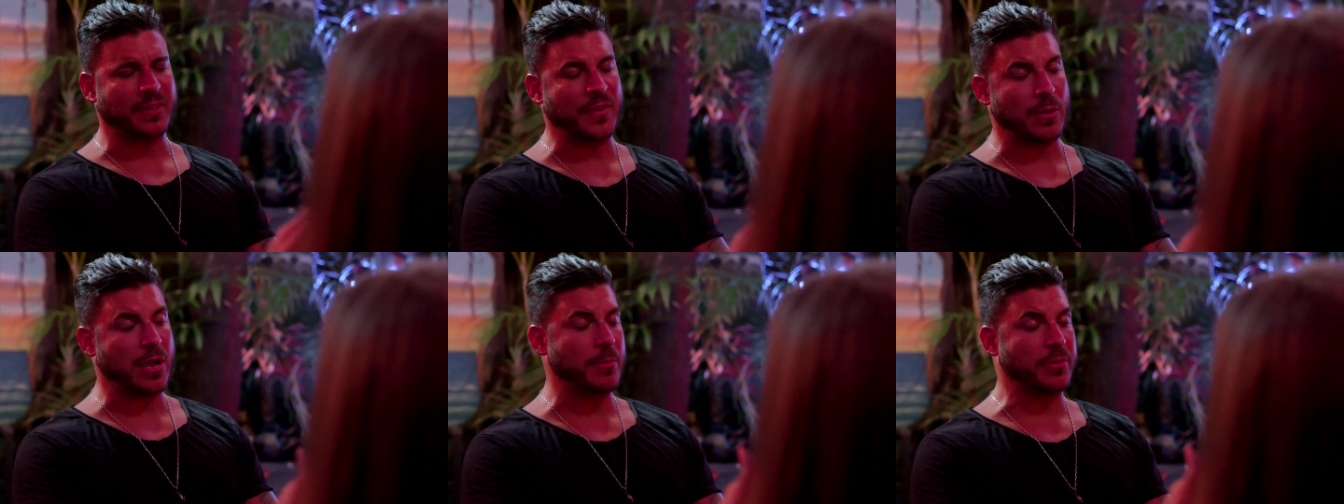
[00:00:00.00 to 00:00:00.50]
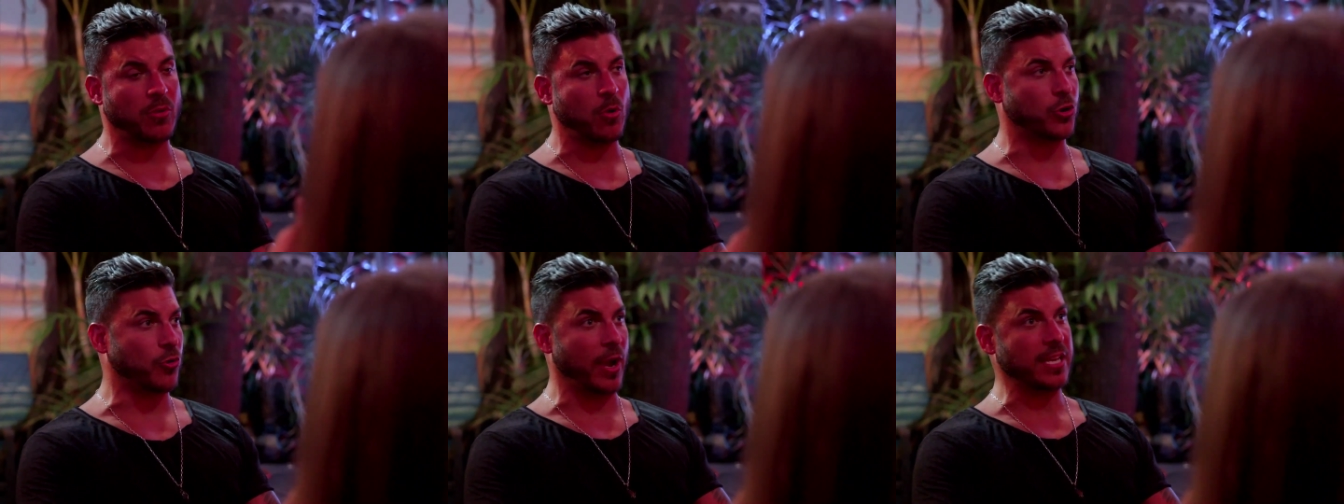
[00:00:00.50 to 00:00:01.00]
If I, I'd be
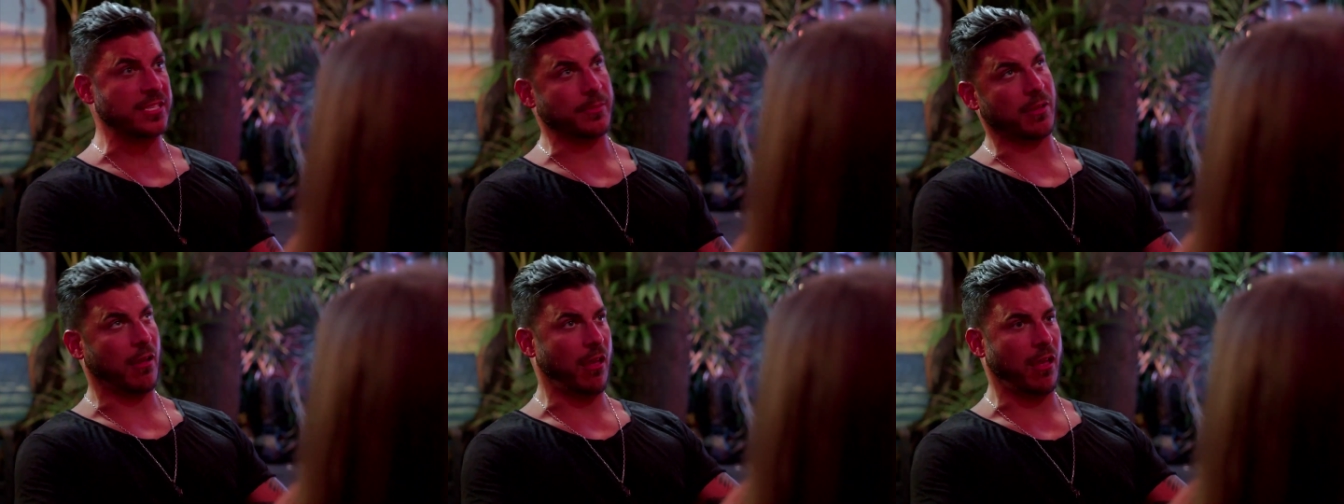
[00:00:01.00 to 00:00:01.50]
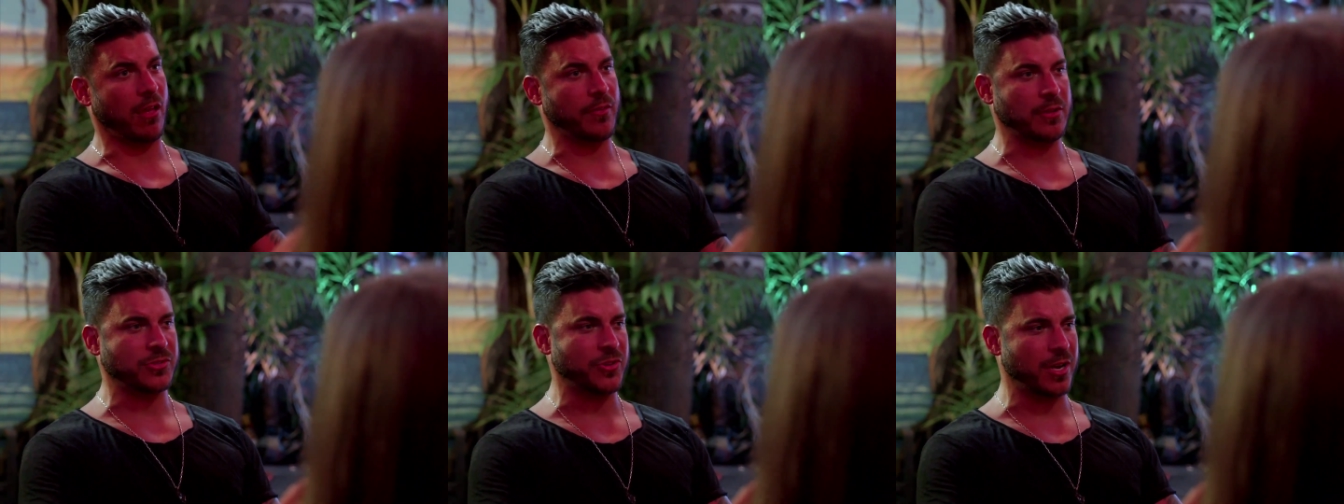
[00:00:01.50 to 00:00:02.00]
going crazy, I'd be like, uh, if
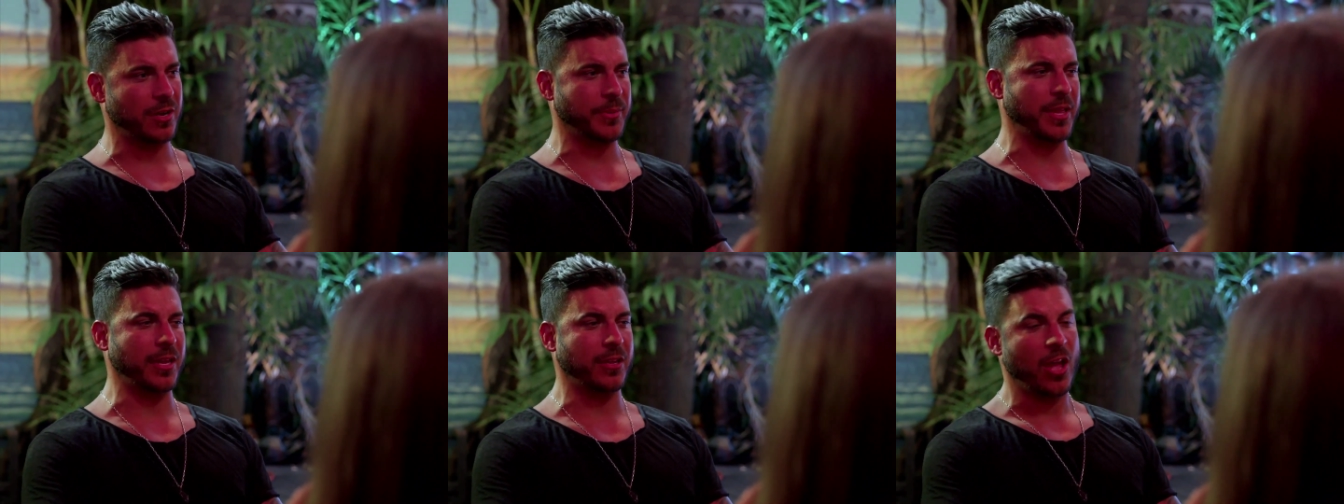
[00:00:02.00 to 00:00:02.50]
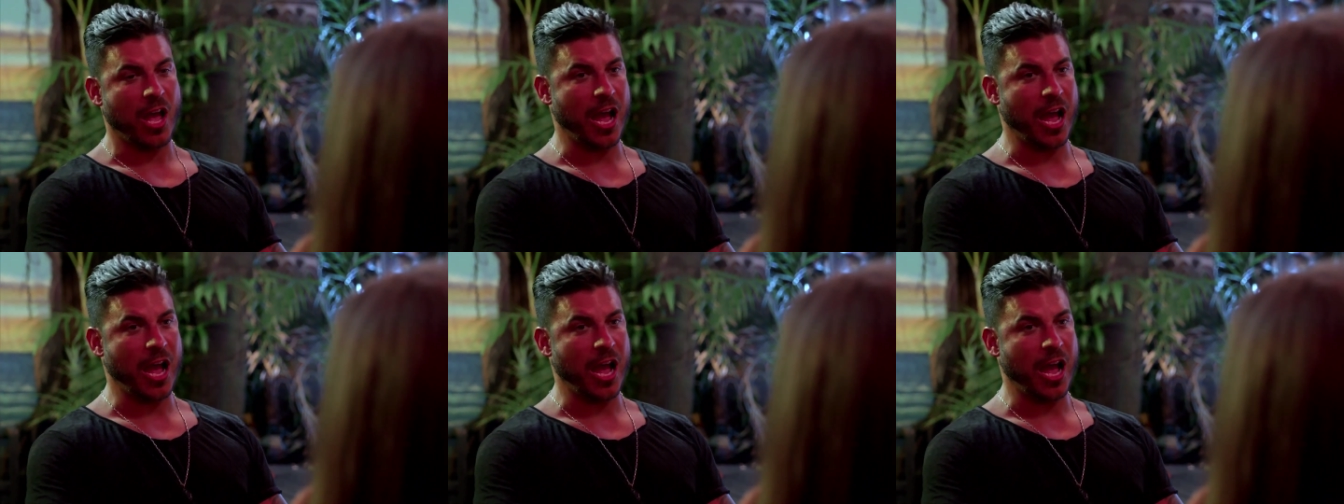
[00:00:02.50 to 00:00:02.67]
I was trying to be like